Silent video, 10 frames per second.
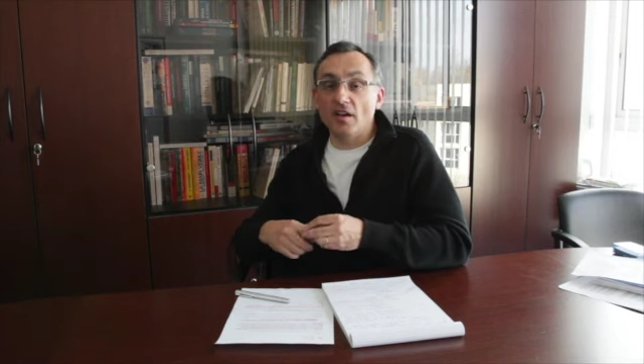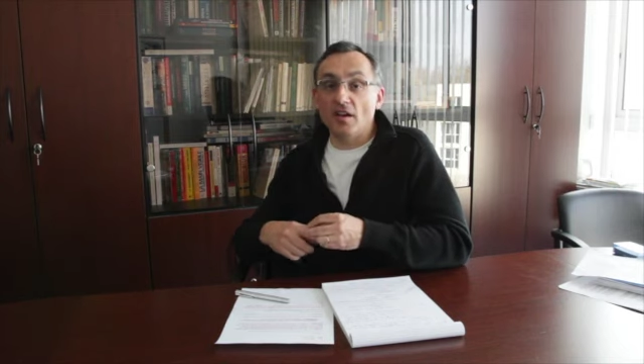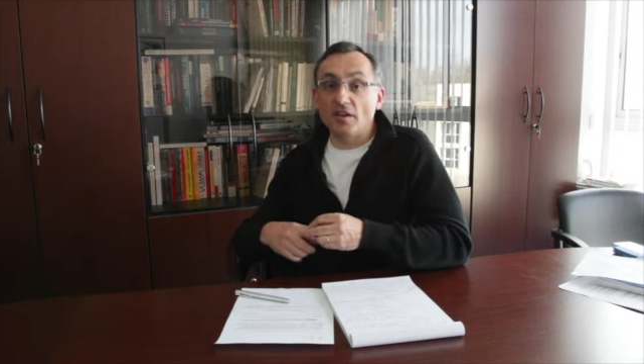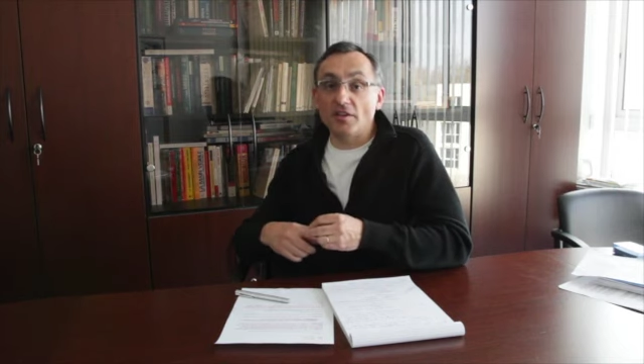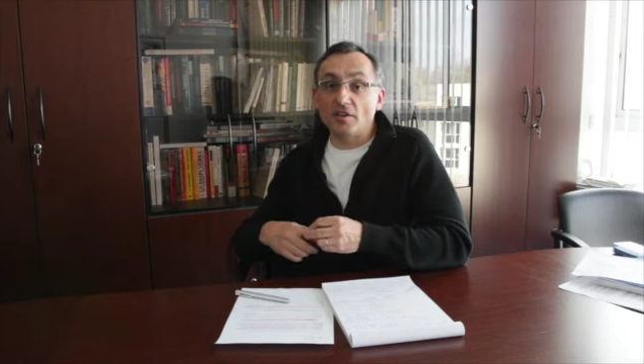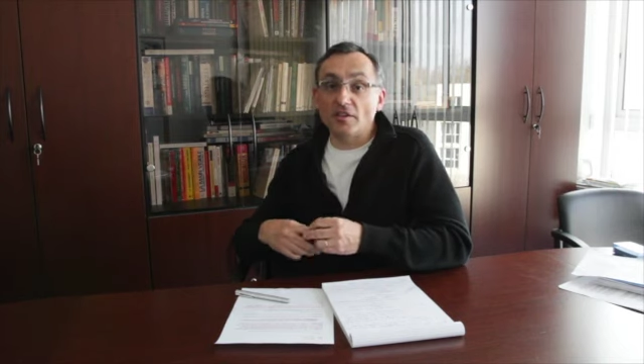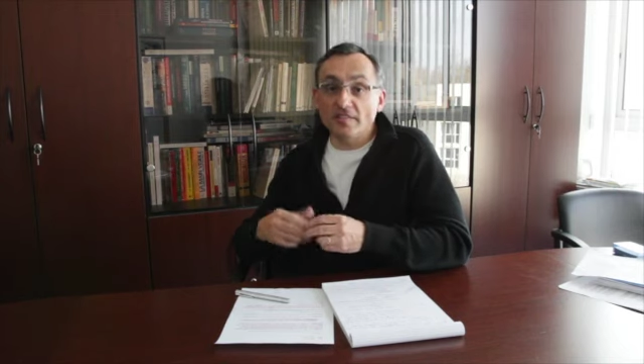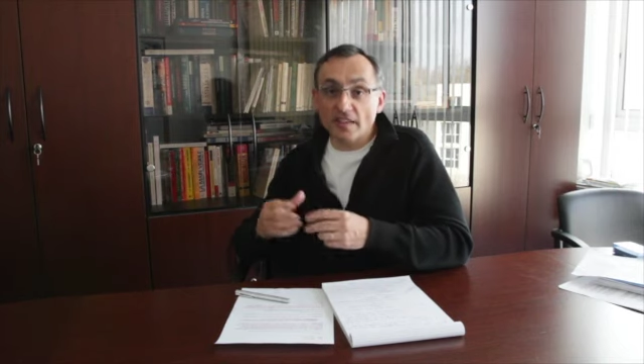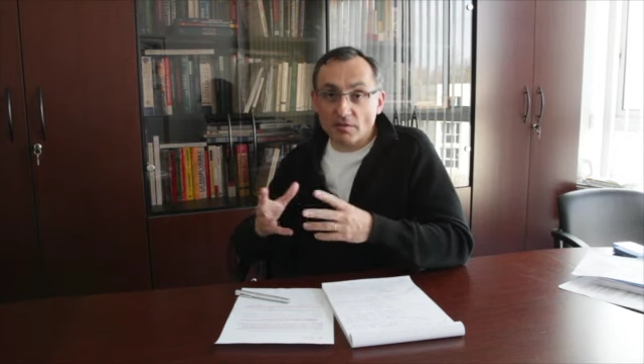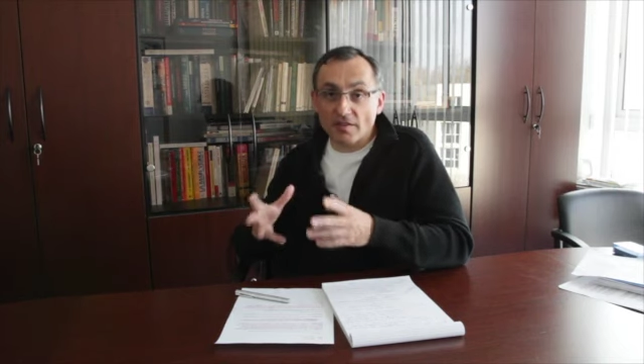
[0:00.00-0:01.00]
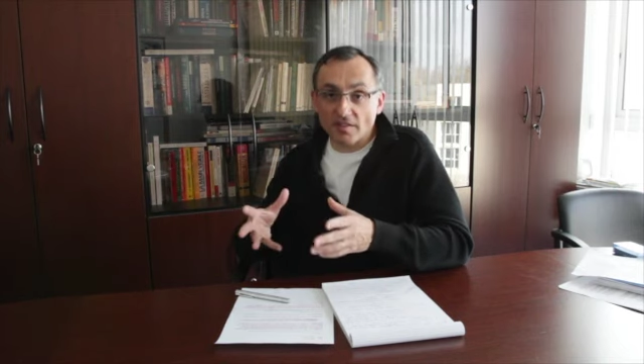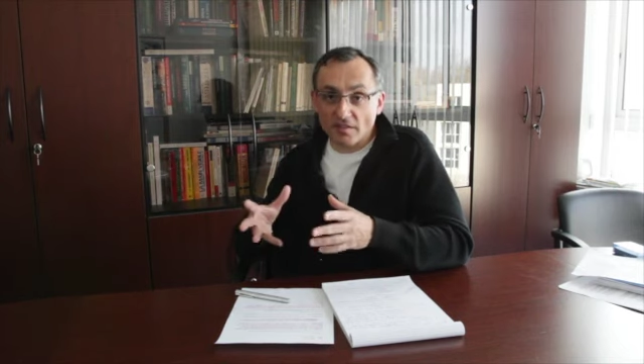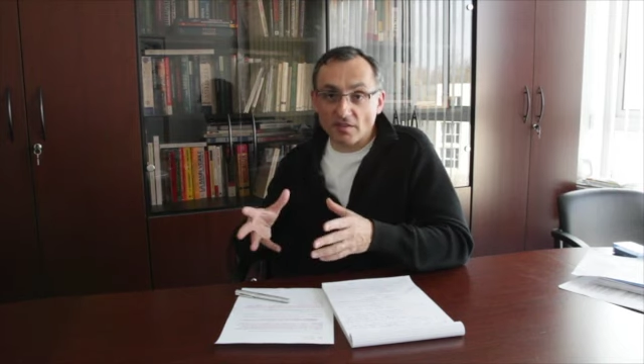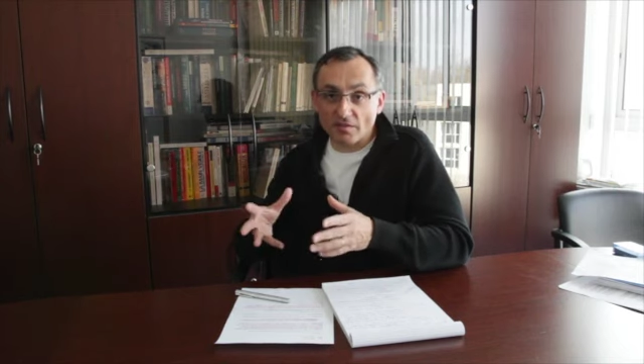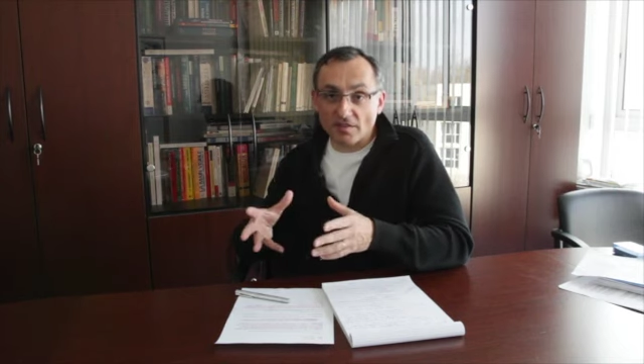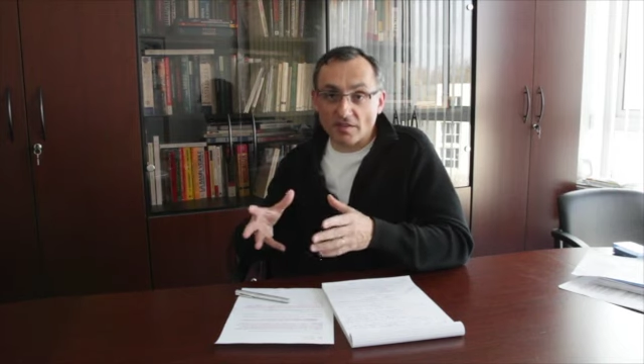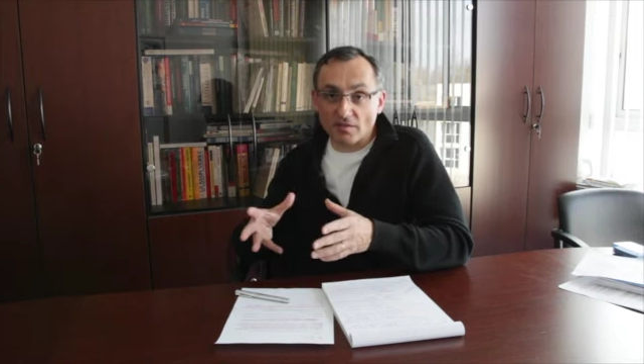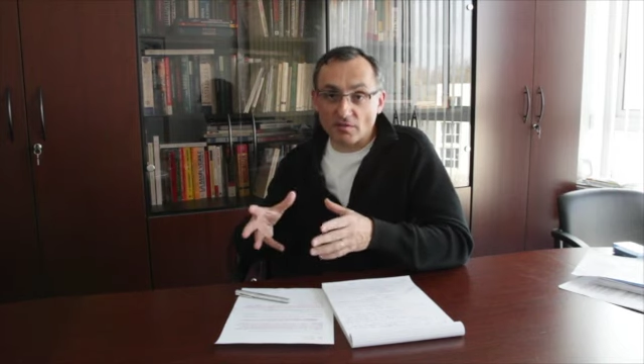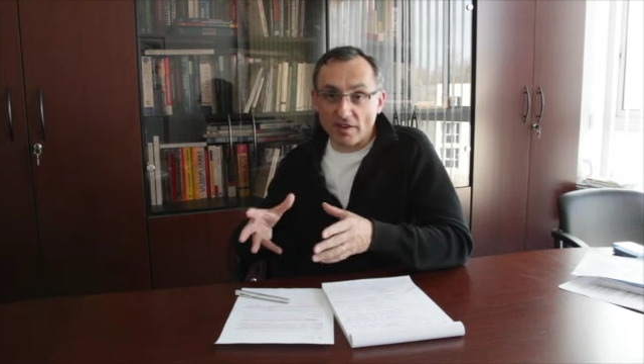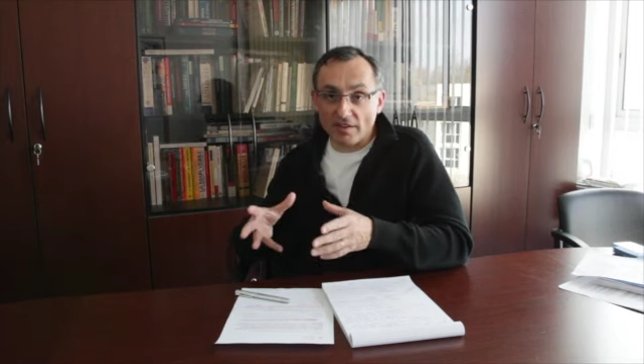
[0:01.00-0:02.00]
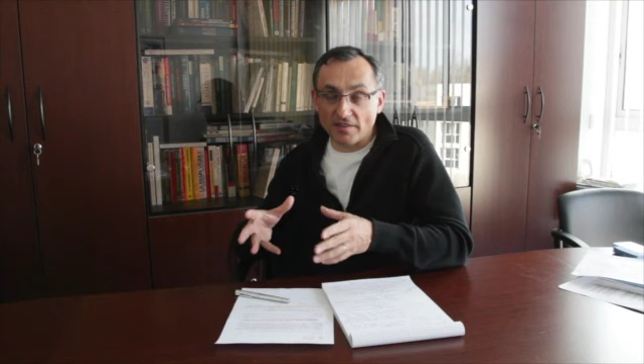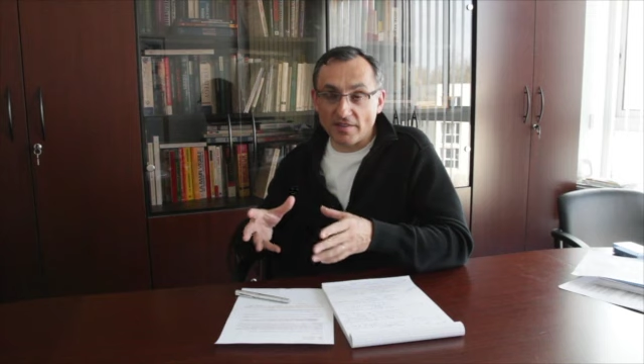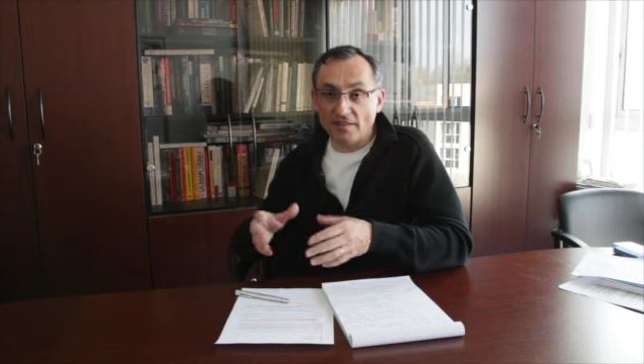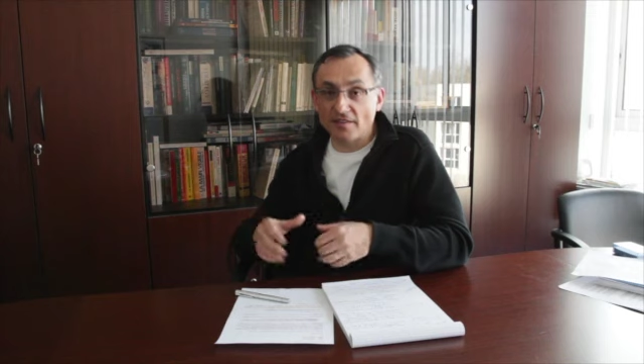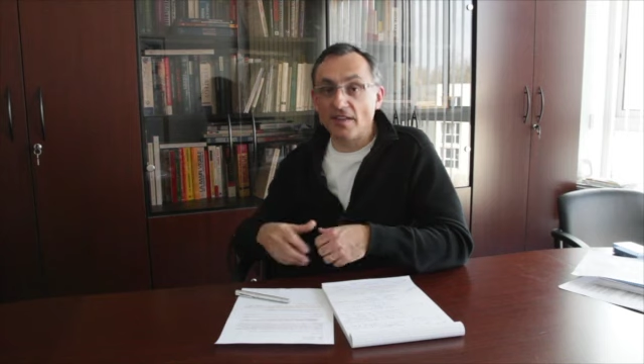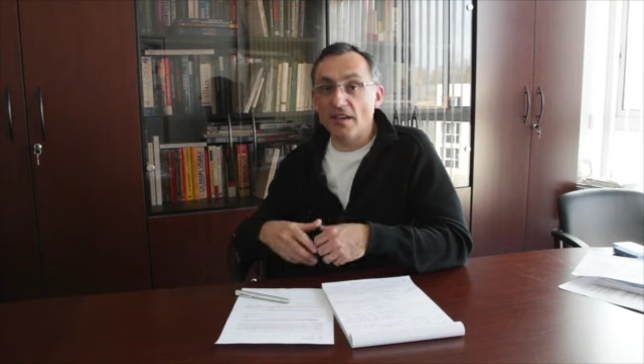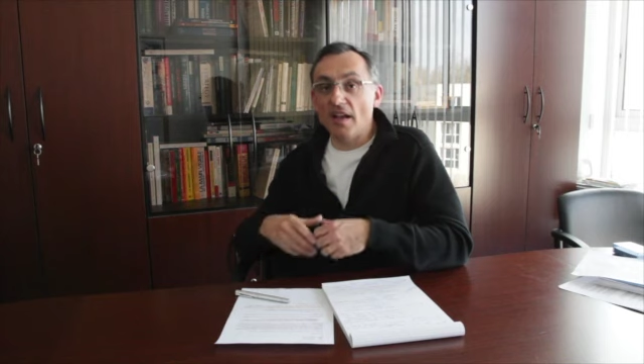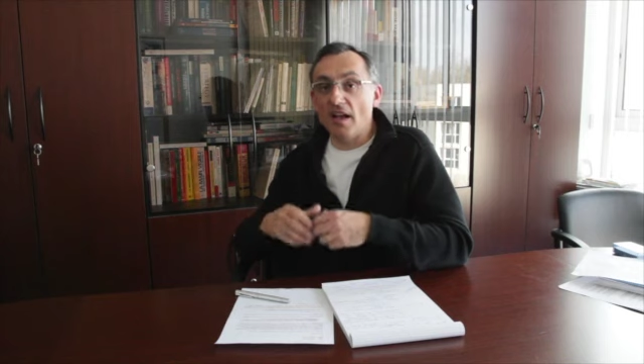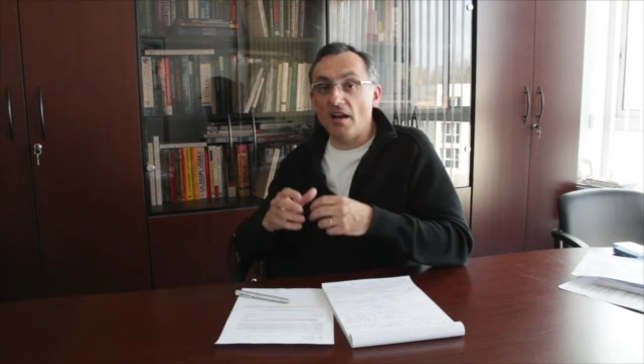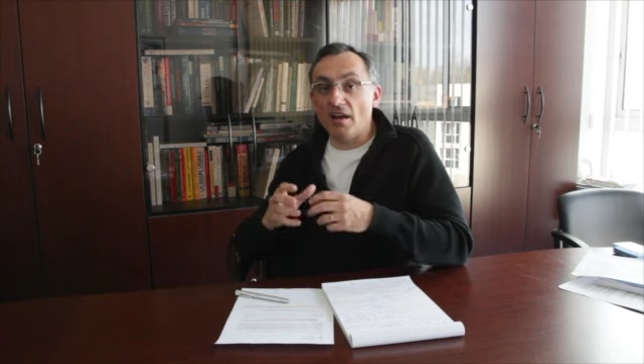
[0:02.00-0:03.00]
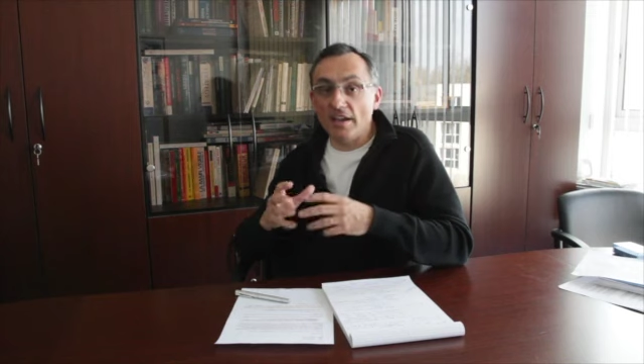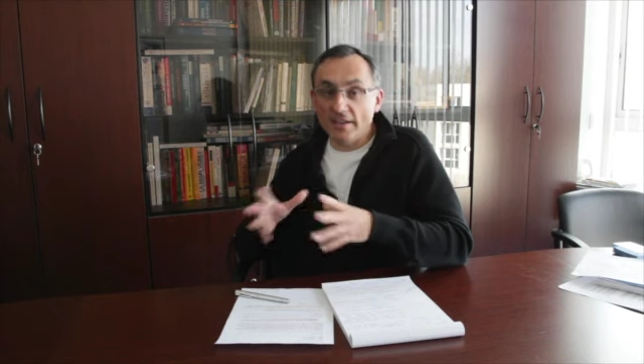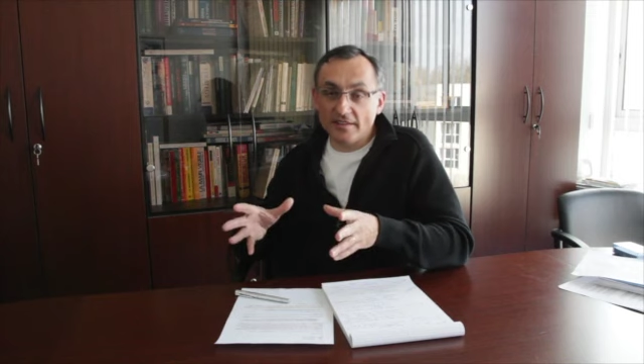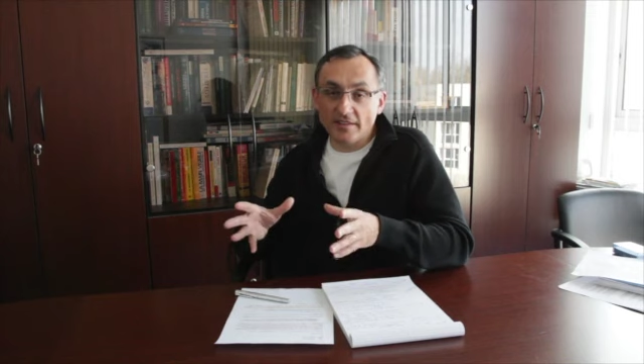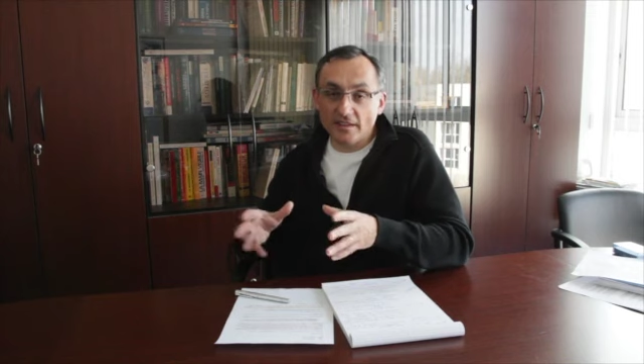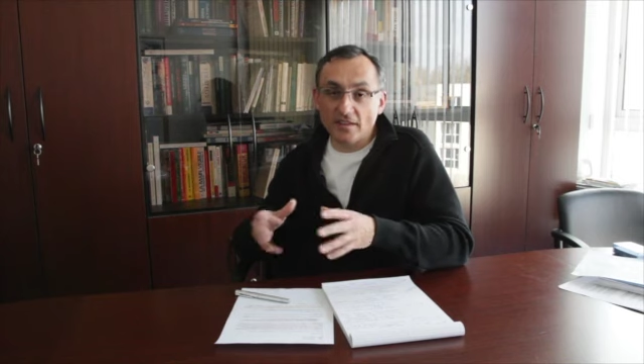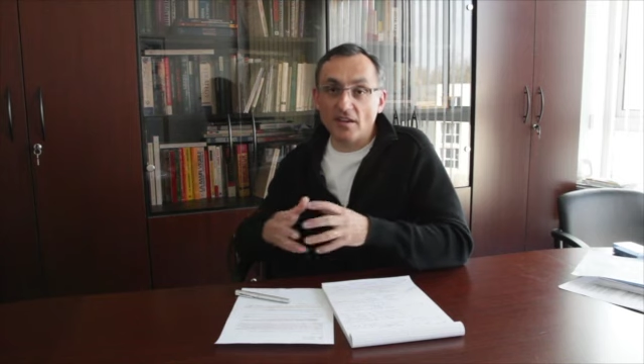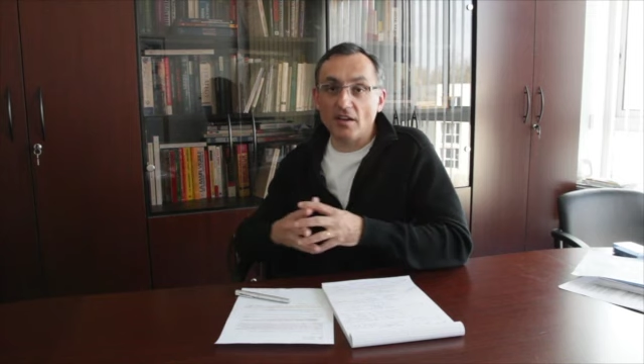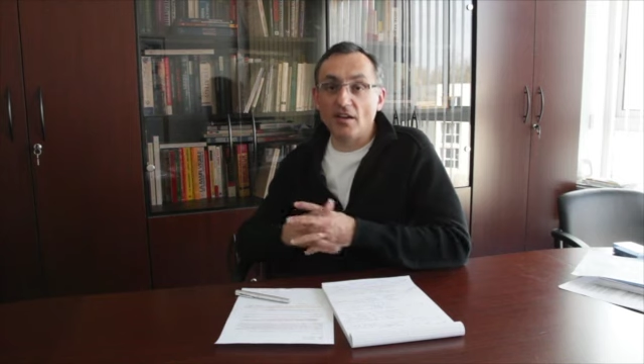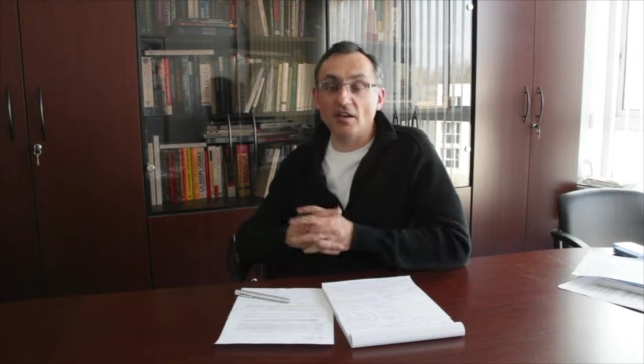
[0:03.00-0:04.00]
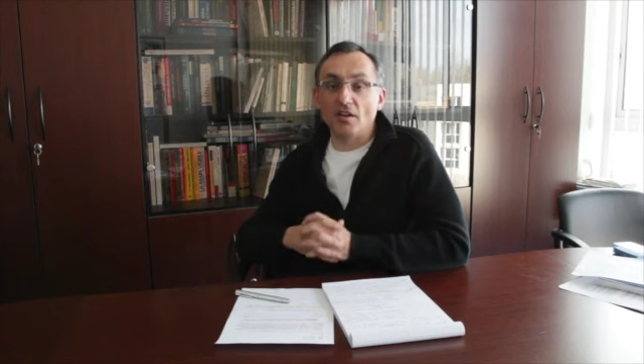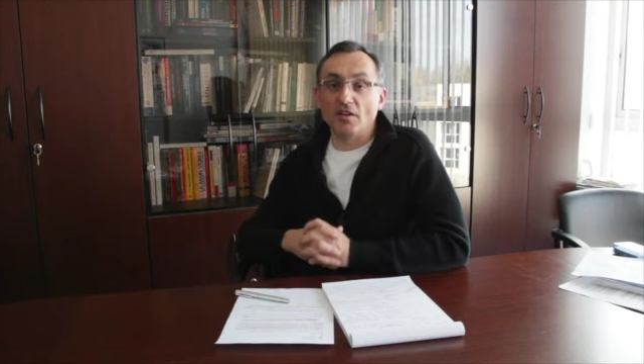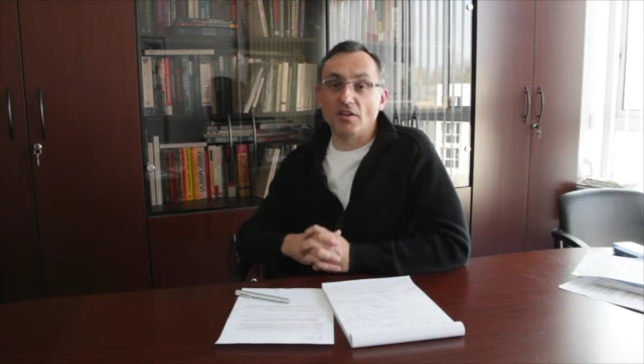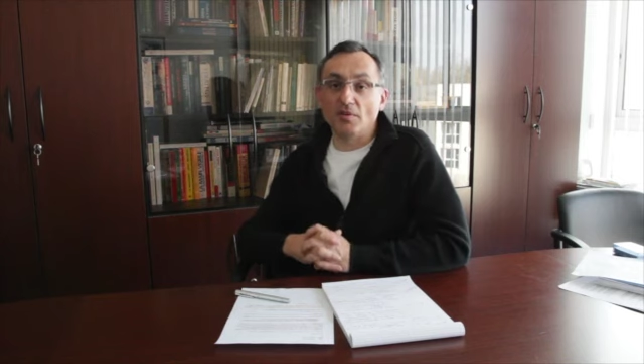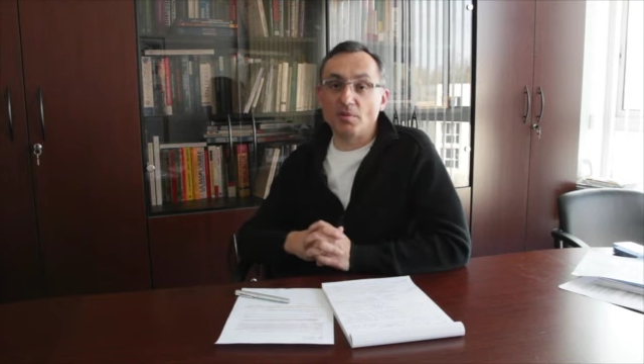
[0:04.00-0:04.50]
uh, the consequences of this crisis are hitting uh,